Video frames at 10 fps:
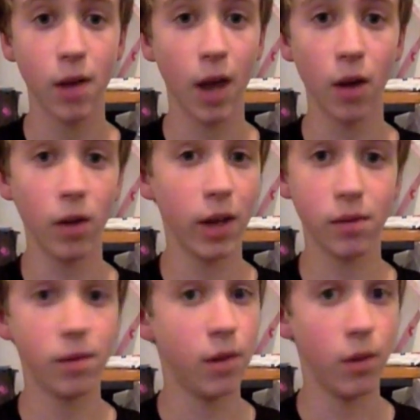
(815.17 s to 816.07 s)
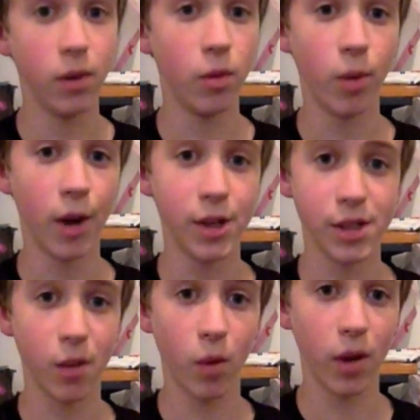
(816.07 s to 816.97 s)
I don't like doing 2
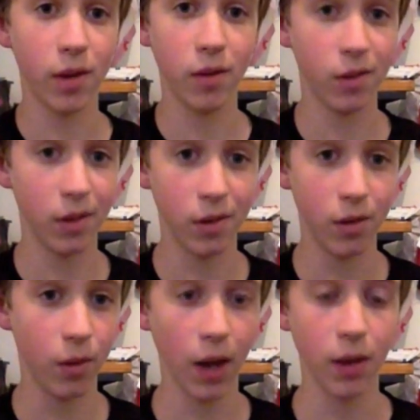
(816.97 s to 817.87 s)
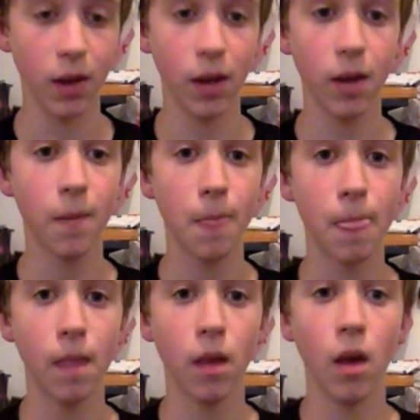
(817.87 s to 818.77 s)
projects at once, it just gets too hectic.
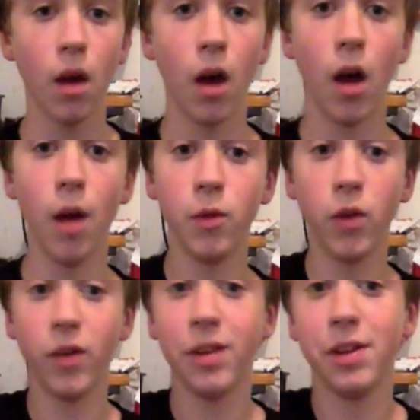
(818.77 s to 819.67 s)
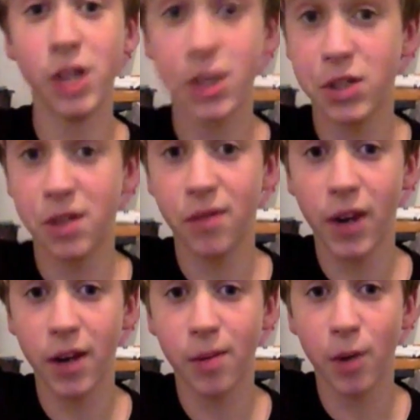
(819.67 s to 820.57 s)
If you have any suggestions for the
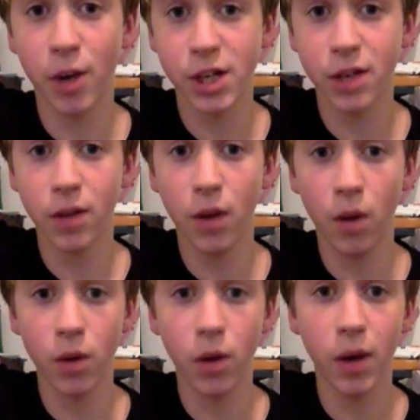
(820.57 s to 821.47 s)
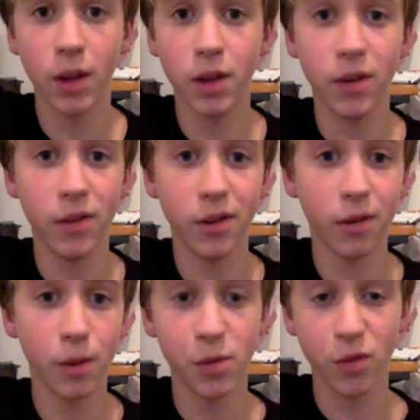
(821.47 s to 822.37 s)
next project, though, go ahead and leave it in the
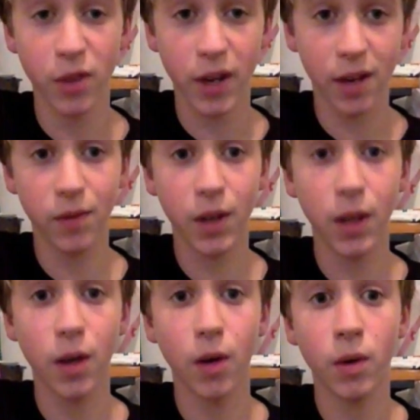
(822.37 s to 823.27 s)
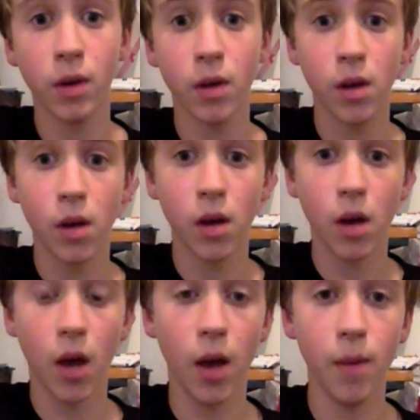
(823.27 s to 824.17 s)
description for the next video.
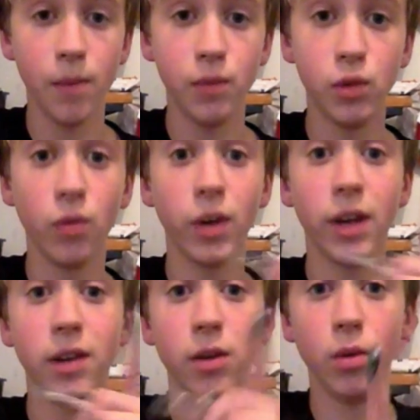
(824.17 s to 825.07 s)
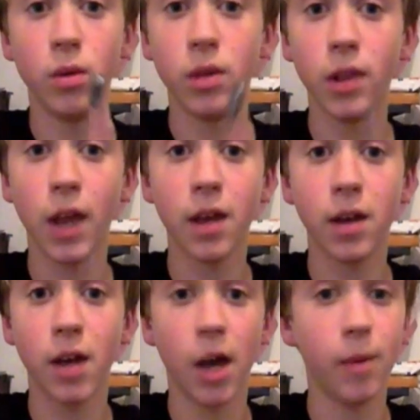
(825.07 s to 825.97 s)
Don't forget to
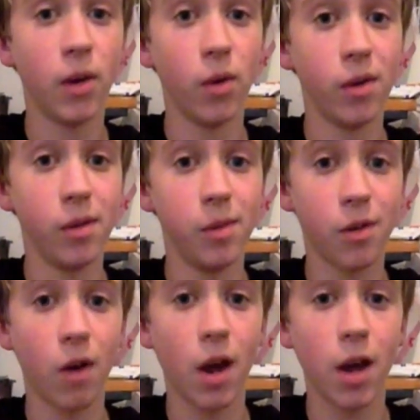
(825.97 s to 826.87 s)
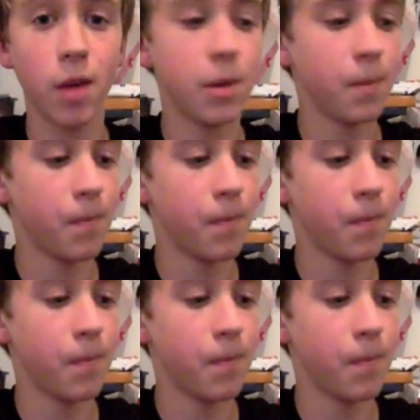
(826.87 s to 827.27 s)
like, comment, or subscribe.